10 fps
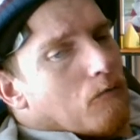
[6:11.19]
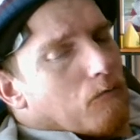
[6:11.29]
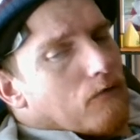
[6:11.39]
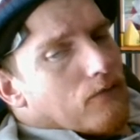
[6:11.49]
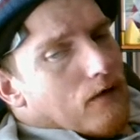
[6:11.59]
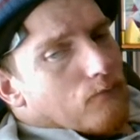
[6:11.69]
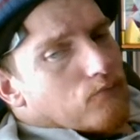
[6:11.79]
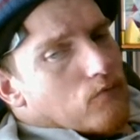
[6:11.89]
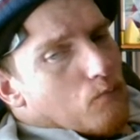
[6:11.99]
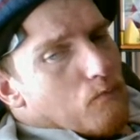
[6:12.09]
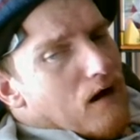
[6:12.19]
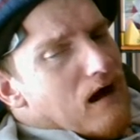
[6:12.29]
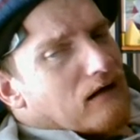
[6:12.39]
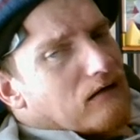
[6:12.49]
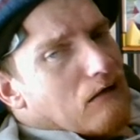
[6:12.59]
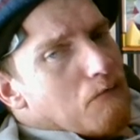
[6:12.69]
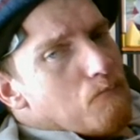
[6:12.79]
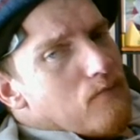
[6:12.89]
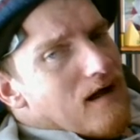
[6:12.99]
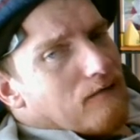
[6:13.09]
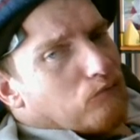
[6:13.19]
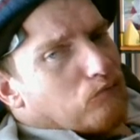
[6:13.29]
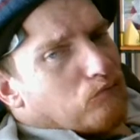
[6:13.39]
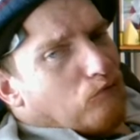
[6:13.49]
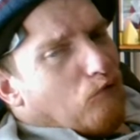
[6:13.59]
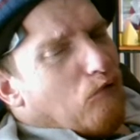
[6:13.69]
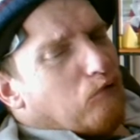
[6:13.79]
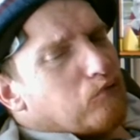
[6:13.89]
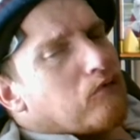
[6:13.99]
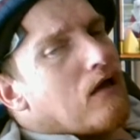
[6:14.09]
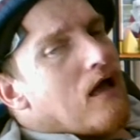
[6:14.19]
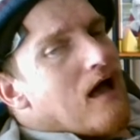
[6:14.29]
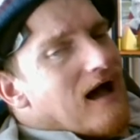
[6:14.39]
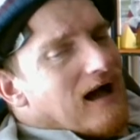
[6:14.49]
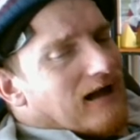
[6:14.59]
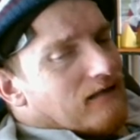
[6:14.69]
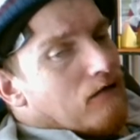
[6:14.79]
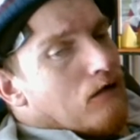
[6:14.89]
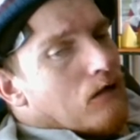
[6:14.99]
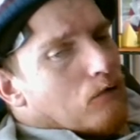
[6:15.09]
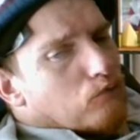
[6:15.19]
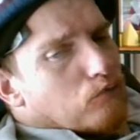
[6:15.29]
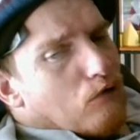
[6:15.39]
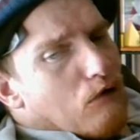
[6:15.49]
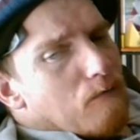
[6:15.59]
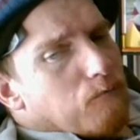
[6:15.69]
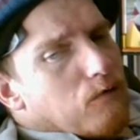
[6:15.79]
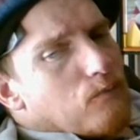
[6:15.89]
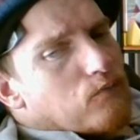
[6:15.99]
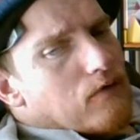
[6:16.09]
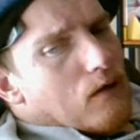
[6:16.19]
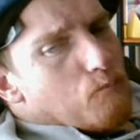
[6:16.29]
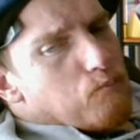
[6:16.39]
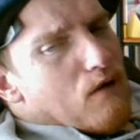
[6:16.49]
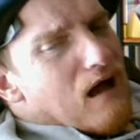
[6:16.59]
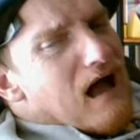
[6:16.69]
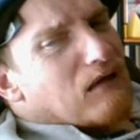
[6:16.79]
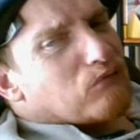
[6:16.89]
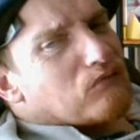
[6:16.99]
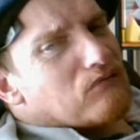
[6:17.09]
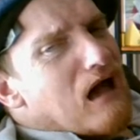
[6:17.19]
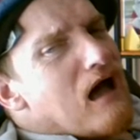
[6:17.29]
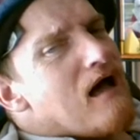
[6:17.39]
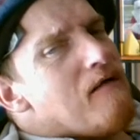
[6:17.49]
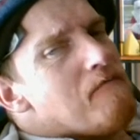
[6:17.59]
with a tomato-based sauce, and serve with some pasta